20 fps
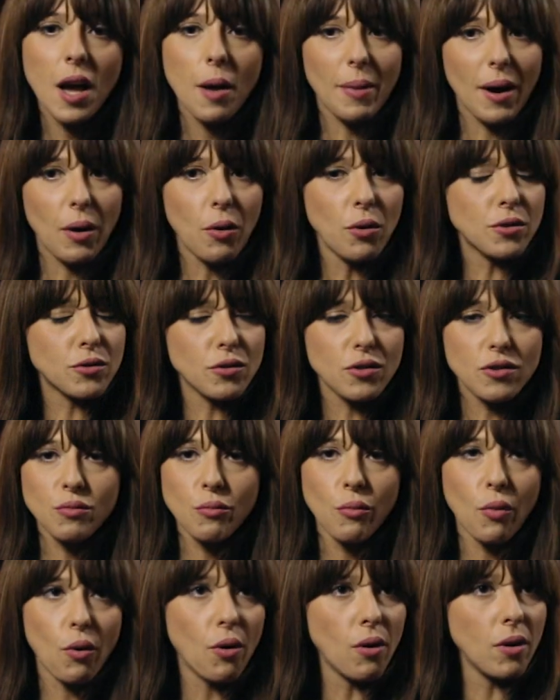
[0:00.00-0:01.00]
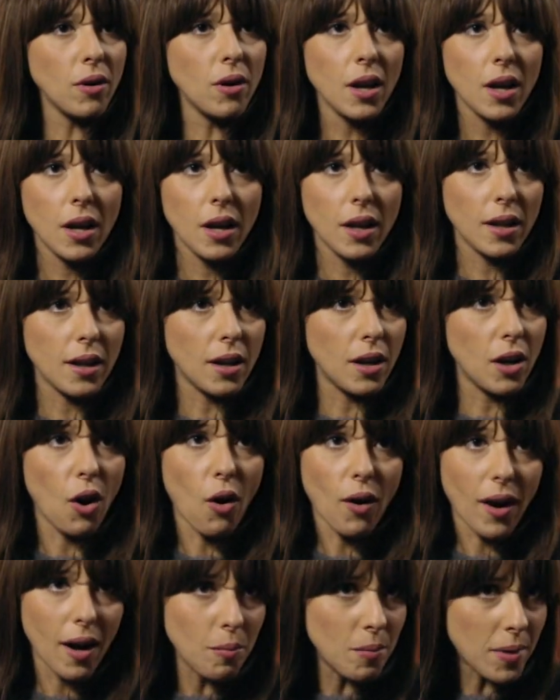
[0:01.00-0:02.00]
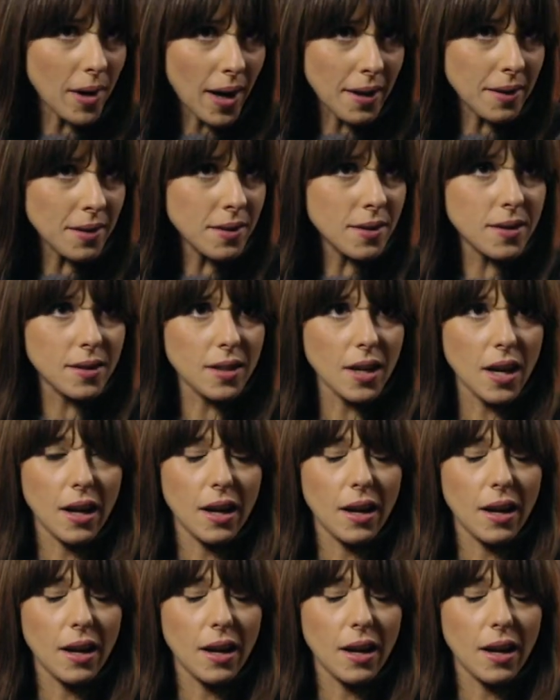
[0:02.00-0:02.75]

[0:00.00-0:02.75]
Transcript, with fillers: but also small local brands,